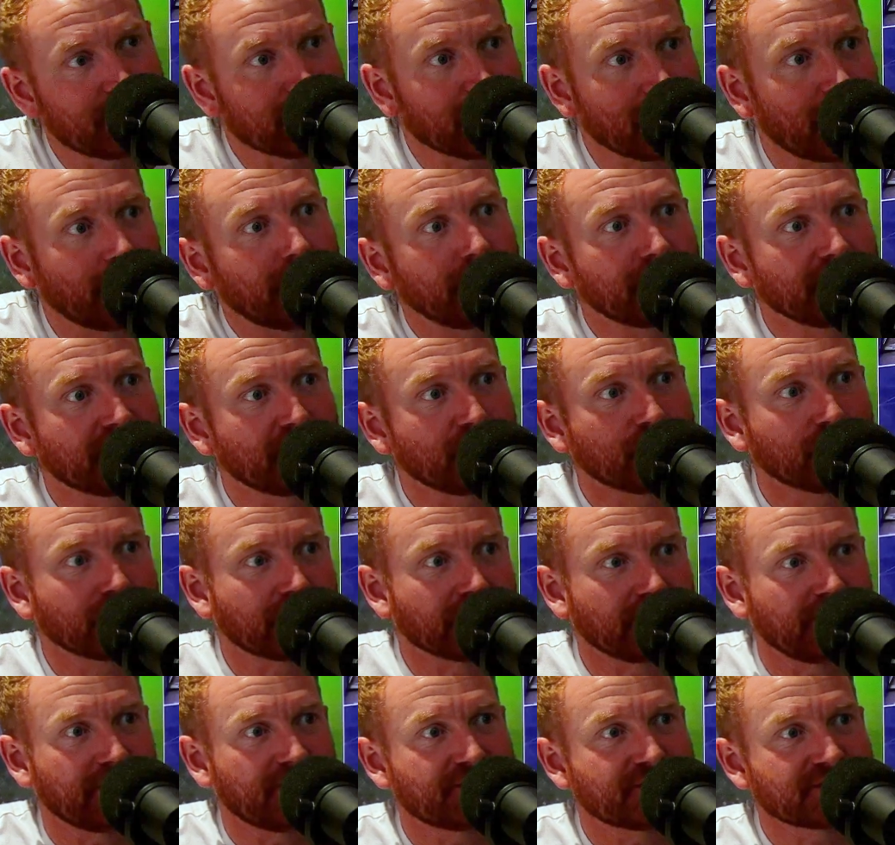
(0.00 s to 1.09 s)
we probably
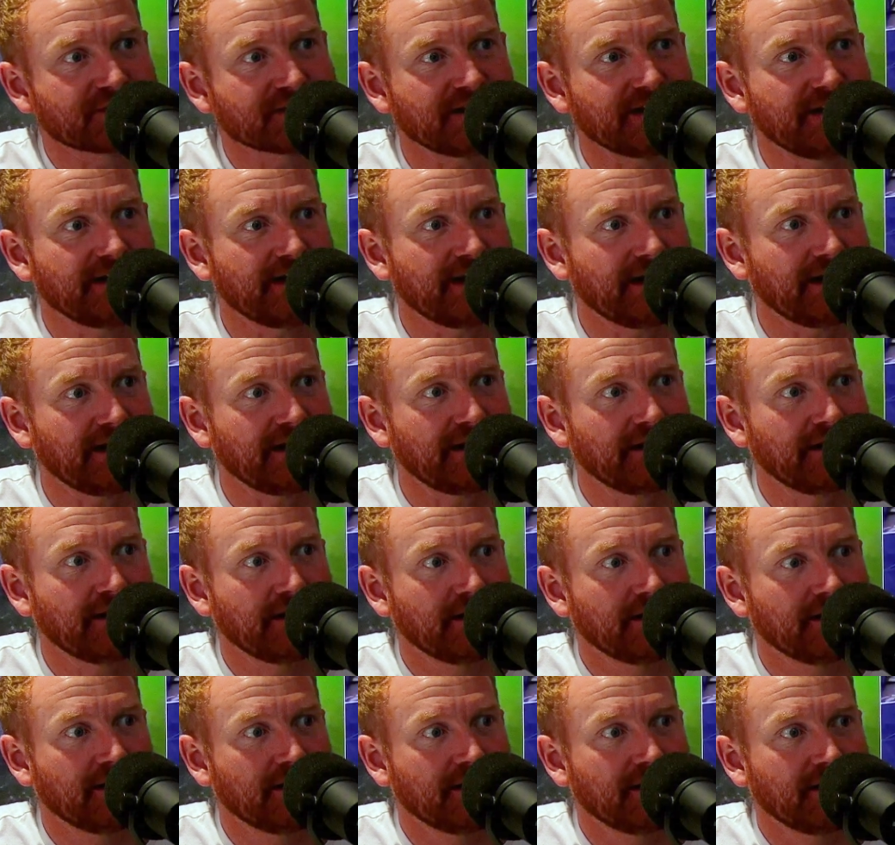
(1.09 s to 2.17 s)
wouldn't have seen it
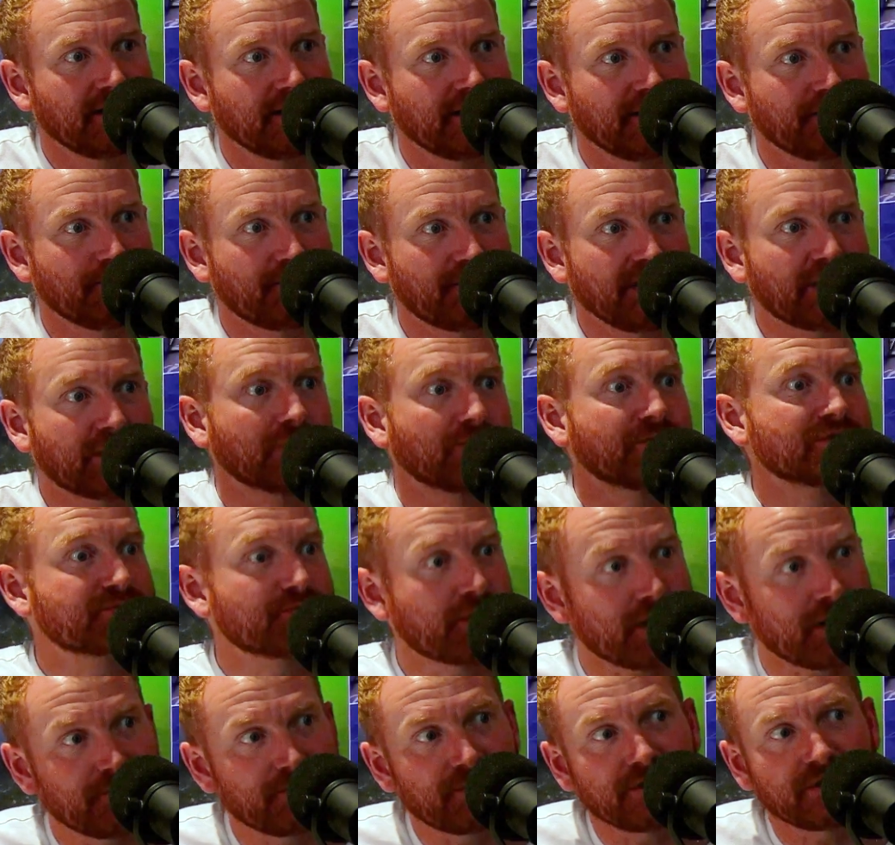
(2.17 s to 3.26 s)
become as
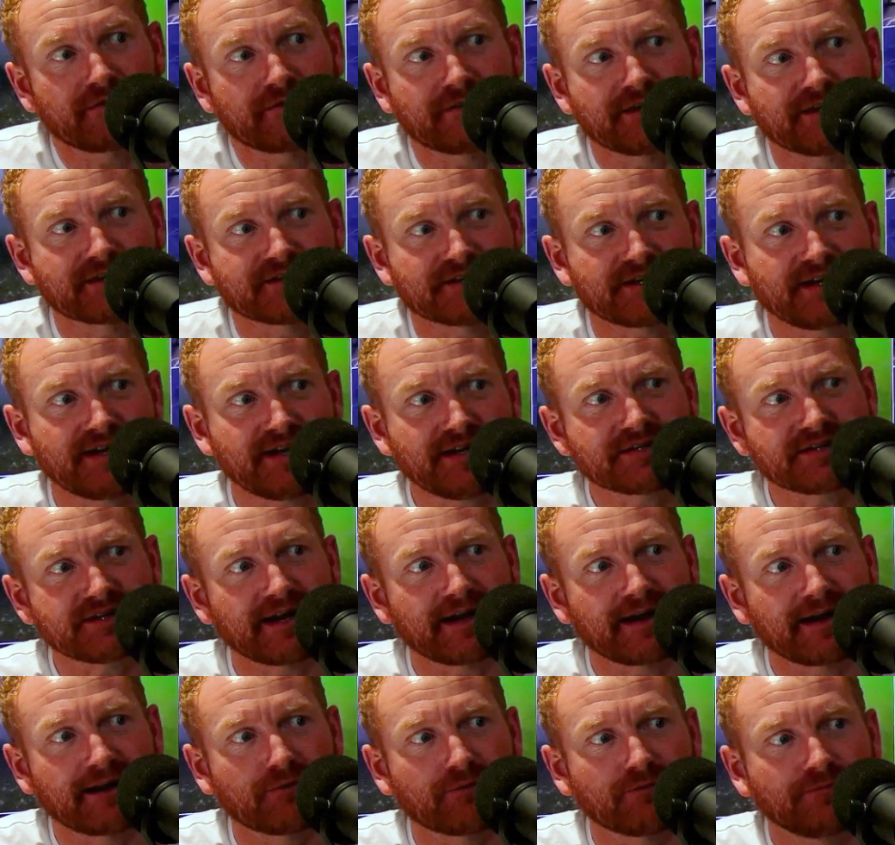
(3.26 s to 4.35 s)
popular as it is
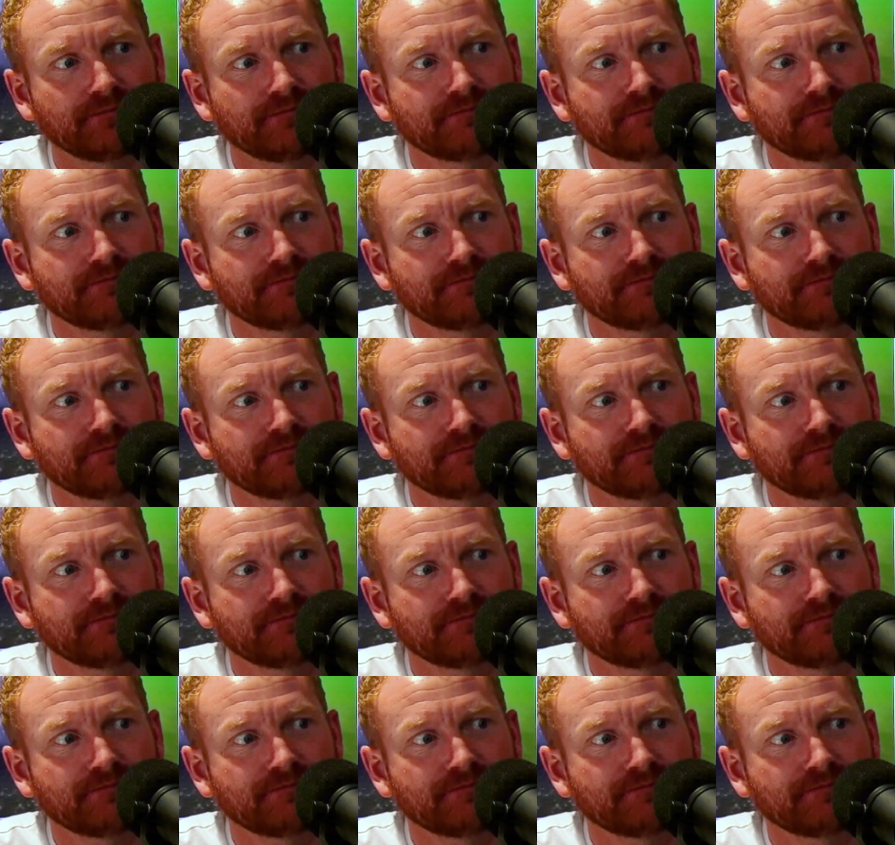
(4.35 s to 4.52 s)
now.